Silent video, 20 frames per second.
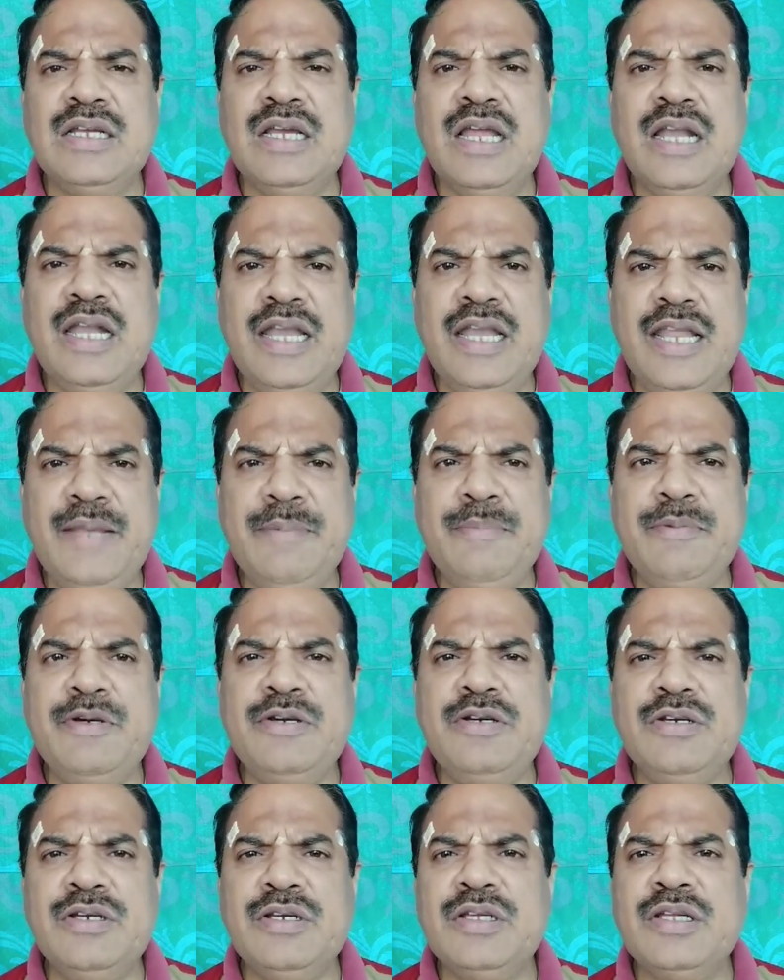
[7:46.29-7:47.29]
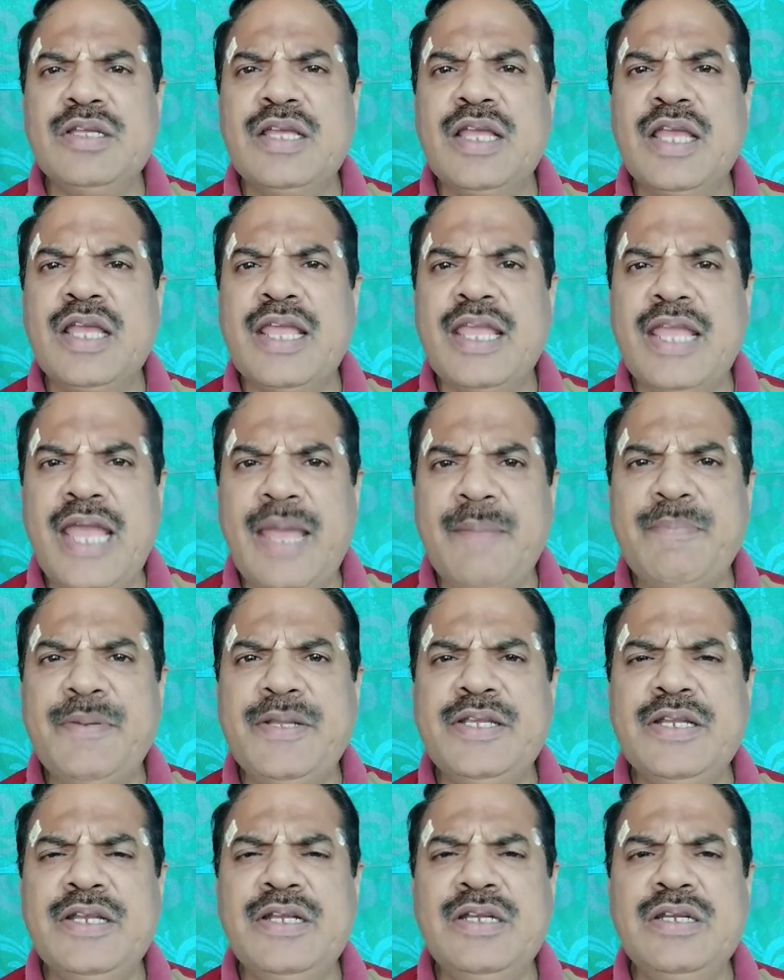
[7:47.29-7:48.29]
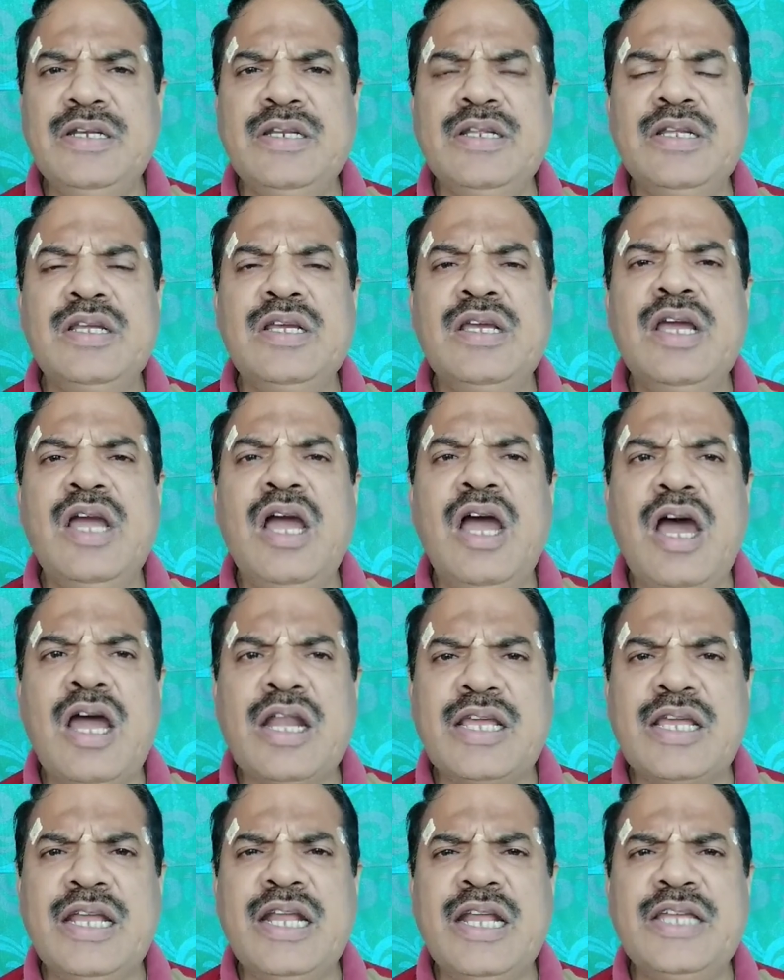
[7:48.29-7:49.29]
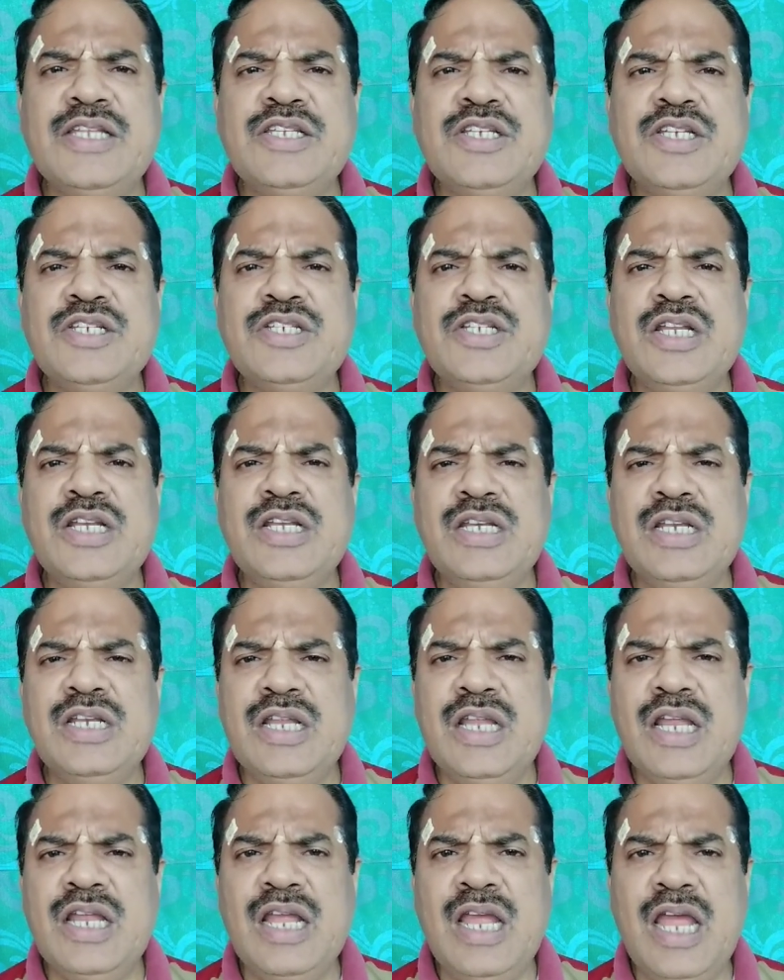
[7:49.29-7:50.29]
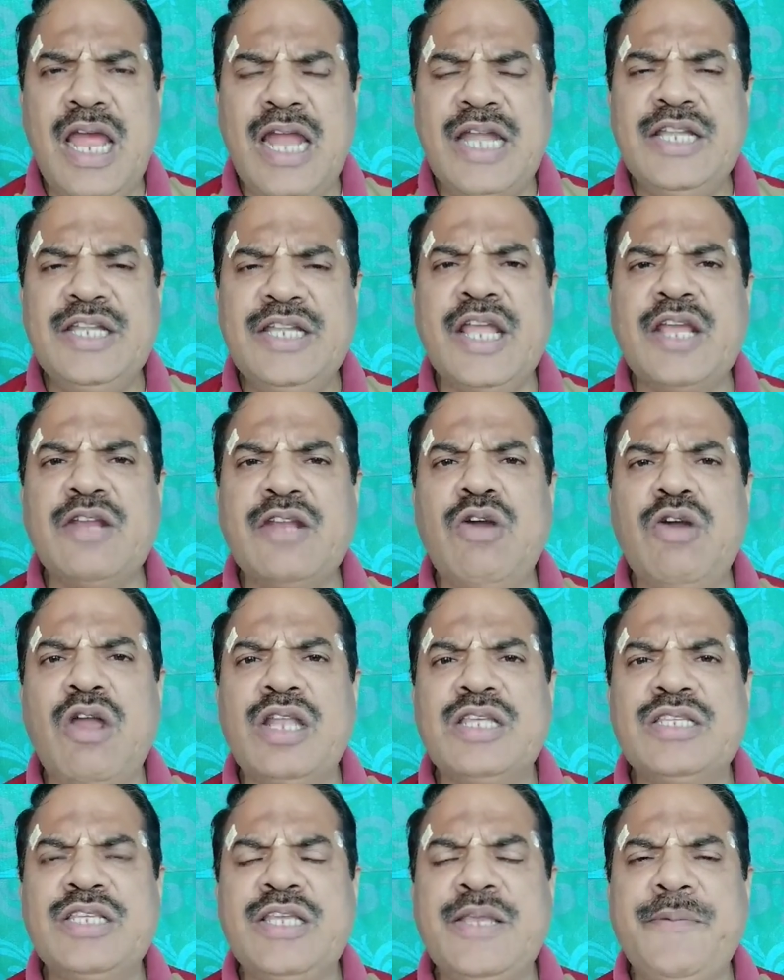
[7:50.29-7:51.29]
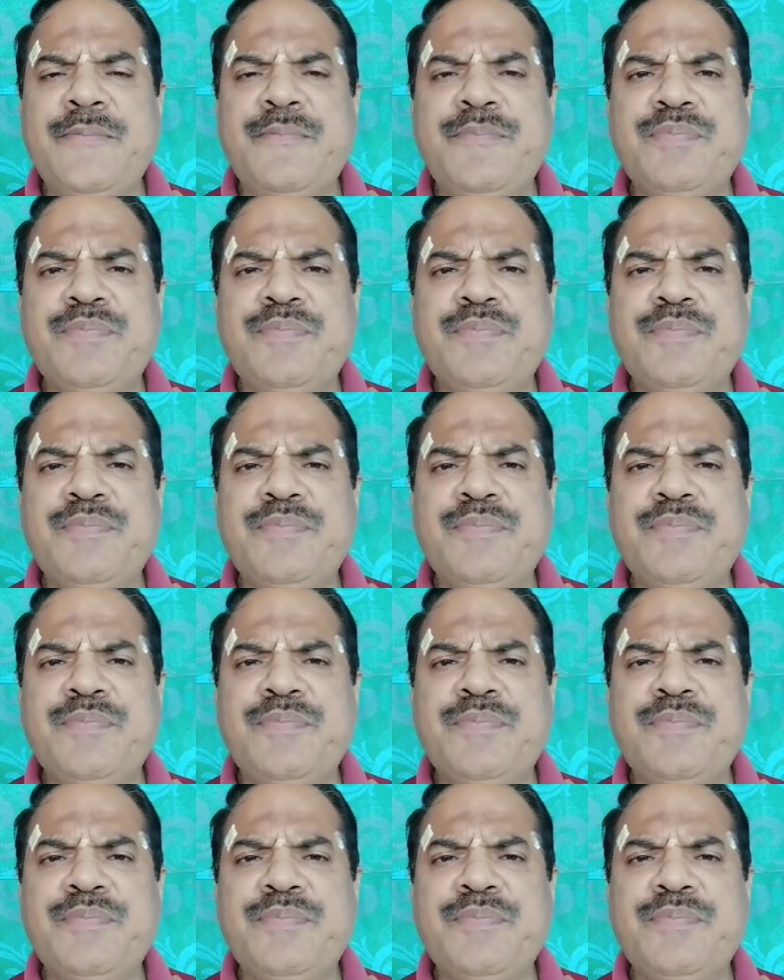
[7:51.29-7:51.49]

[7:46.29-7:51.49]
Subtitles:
labor, capital, organization, and technology.